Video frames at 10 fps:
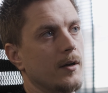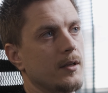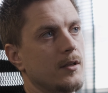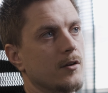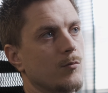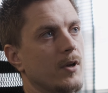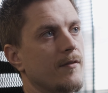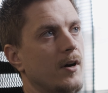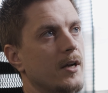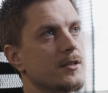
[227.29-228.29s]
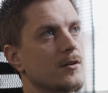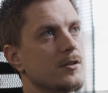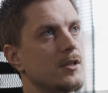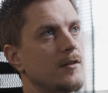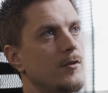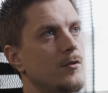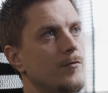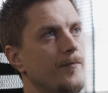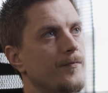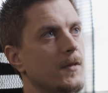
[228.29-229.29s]
here we have ISRC
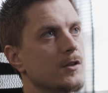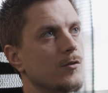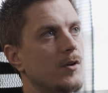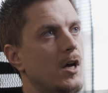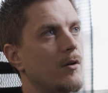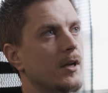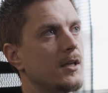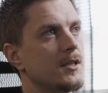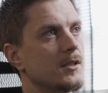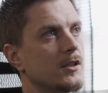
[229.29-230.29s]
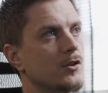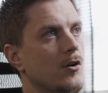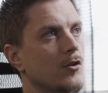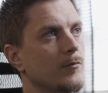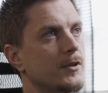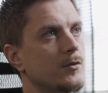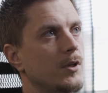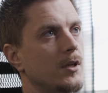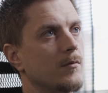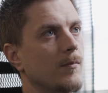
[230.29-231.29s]
view. And so now I can easily toggle
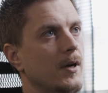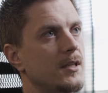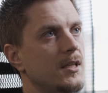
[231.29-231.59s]
between my